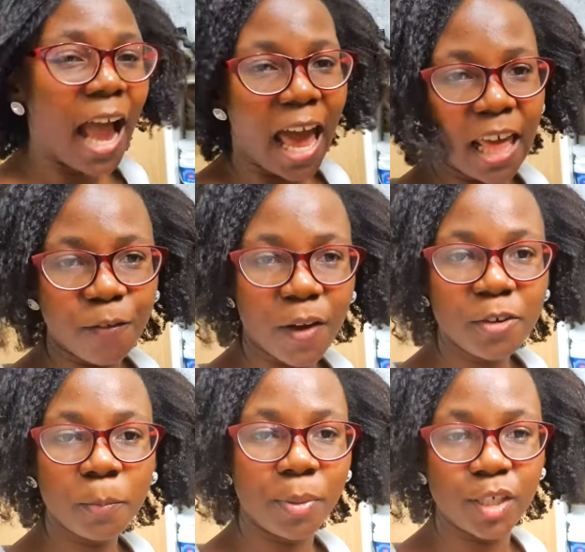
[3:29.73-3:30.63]
and I found
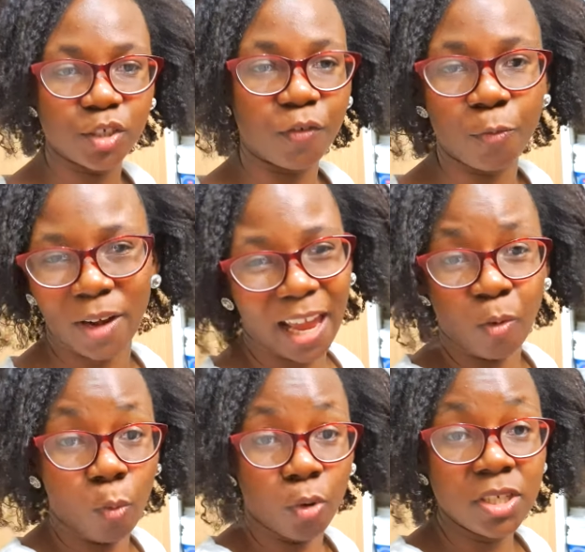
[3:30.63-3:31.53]
a piece of like
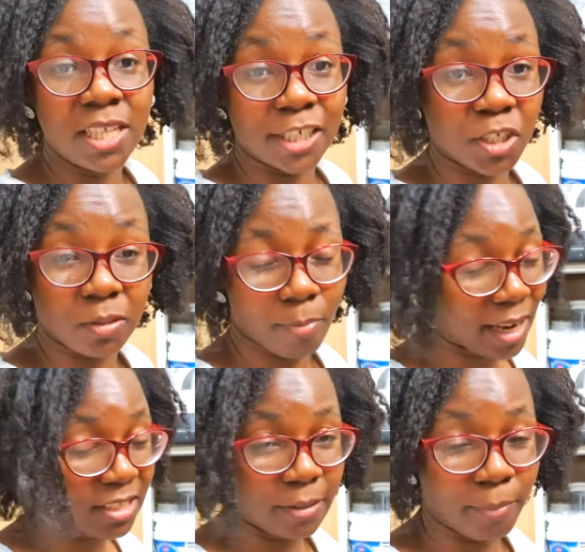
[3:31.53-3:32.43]
wood that just
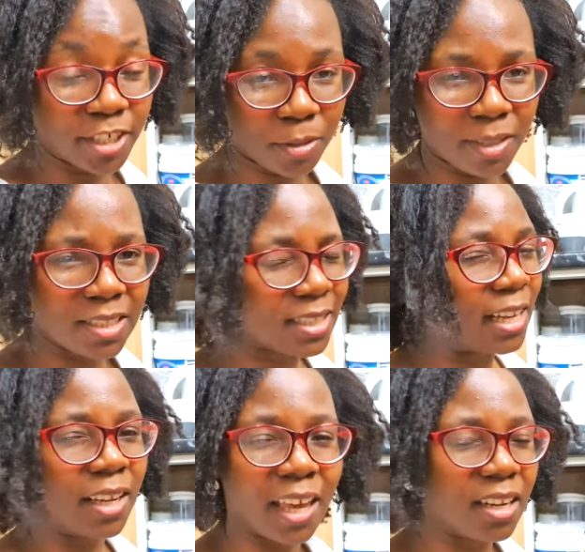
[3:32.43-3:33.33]
matched the measurements.
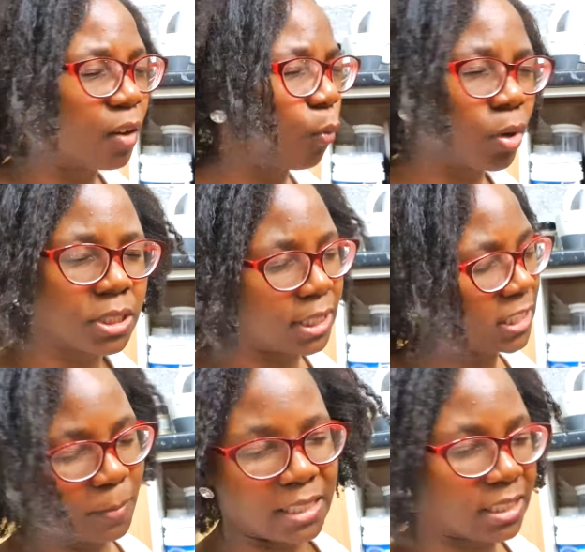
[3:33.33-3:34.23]
And again, it wasn't
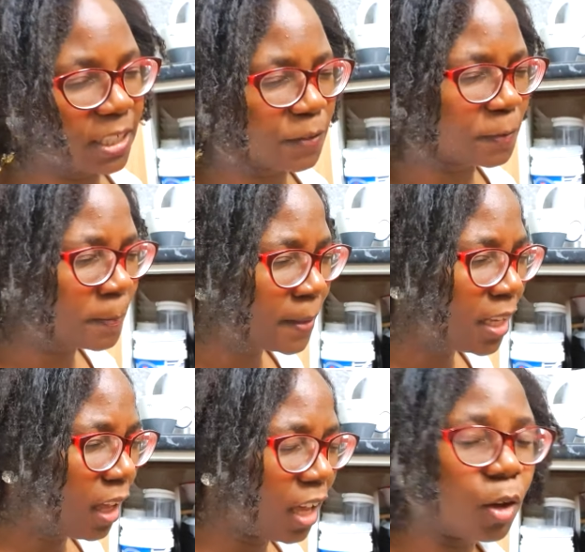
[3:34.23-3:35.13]
expensive.
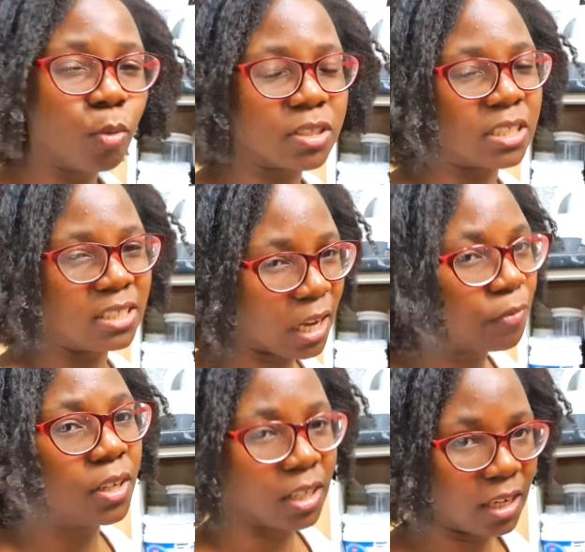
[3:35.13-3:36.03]
It was
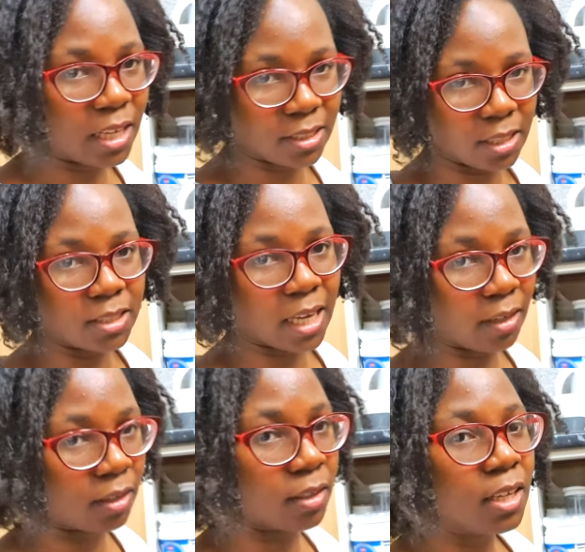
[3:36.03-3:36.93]
definitely less than a
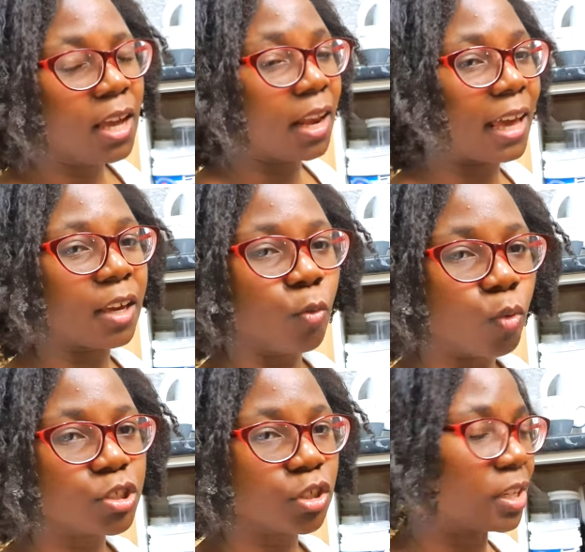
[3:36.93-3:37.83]
tenner. Like it was not